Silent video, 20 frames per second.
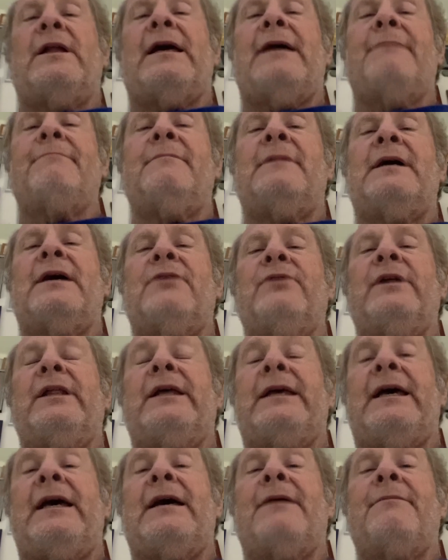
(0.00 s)
I
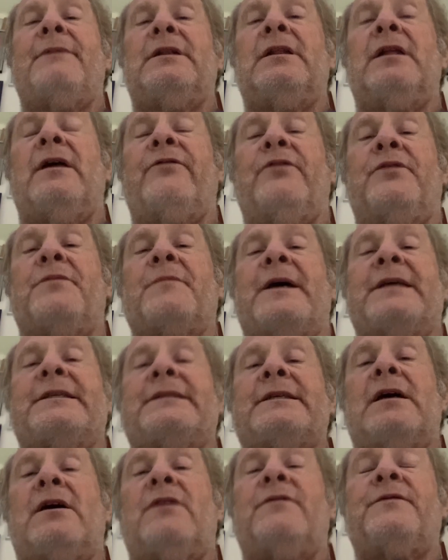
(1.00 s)
really am in love with
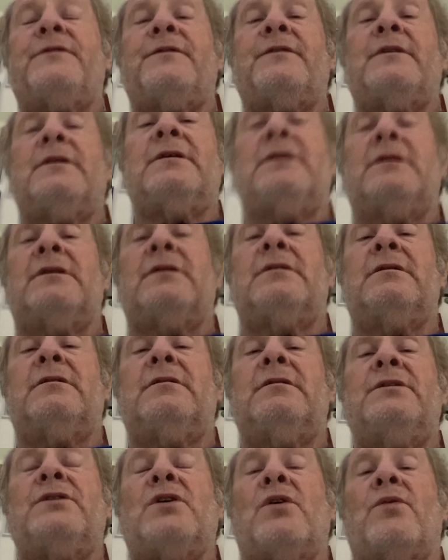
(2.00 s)
myself.
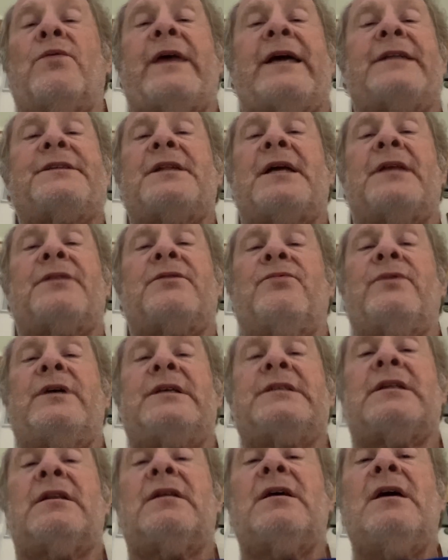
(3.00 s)
No, that's not the
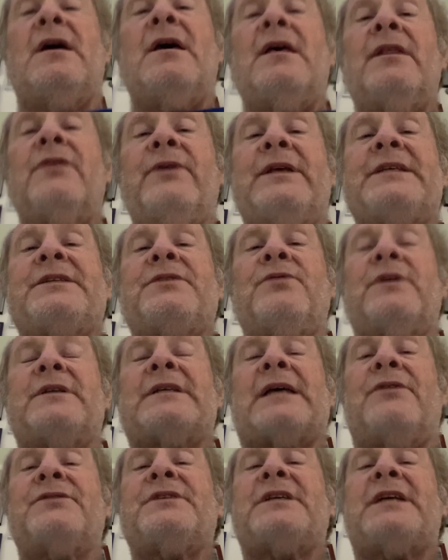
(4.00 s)
reason. The reason
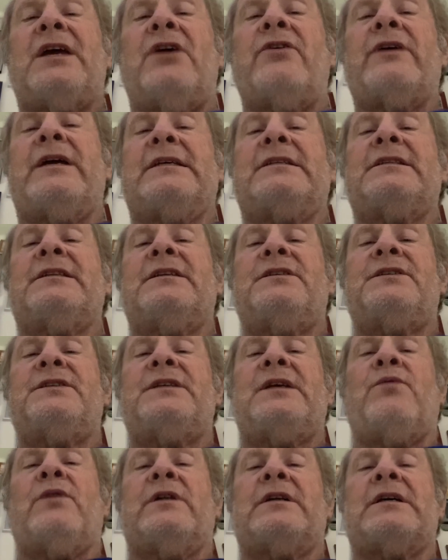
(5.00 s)
was I was curious to
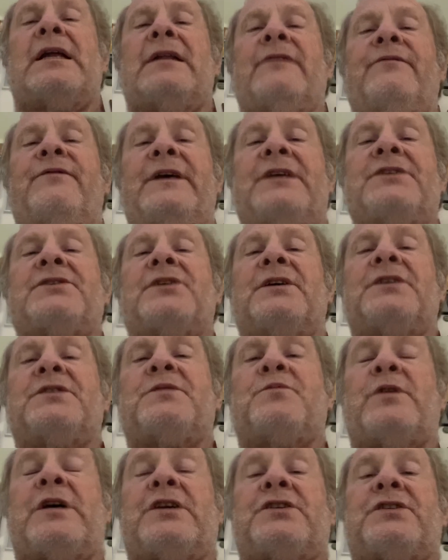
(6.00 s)
see what kind of facial
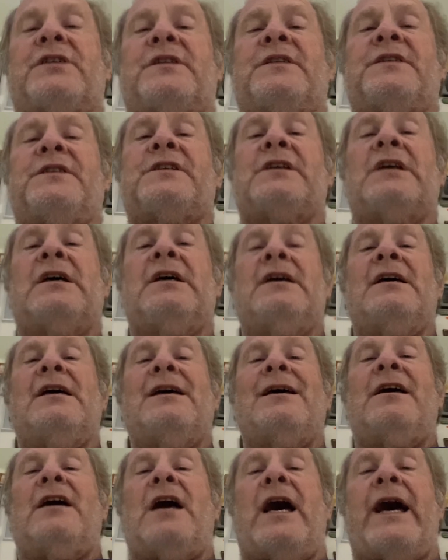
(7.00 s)
expressions
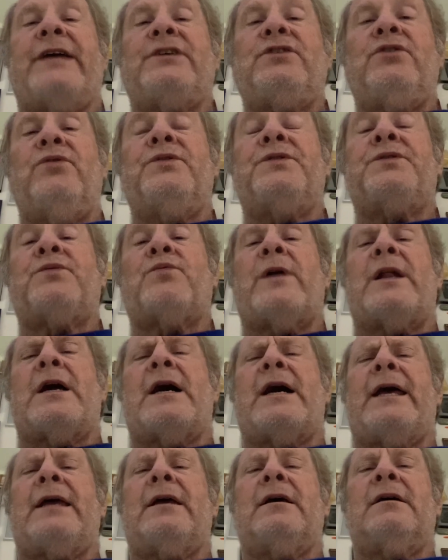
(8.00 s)
I use when
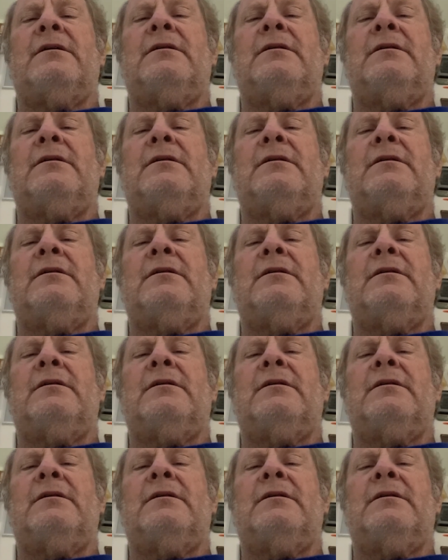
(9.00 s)
I